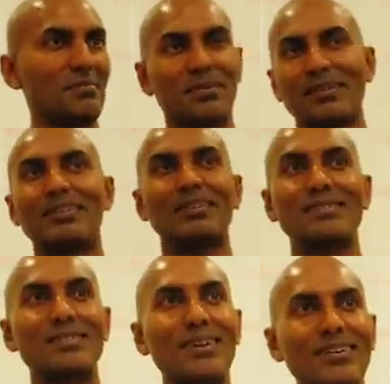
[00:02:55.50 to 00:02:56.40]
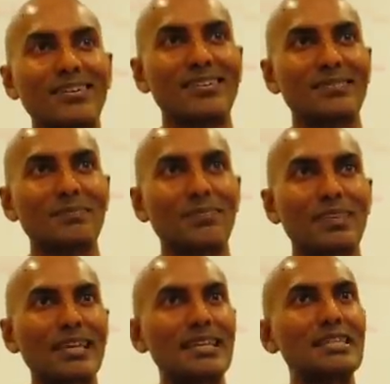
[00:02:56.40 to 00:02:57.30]
But it is not.
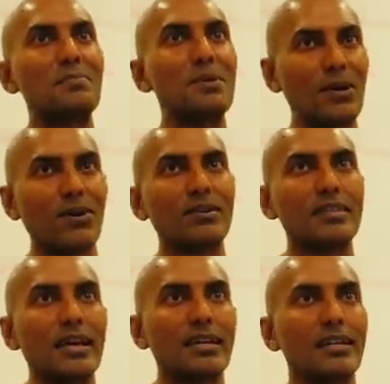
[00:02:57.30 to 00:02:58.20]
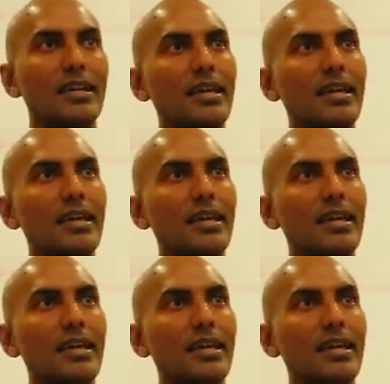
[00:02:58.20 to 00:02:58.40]
It is beyond that.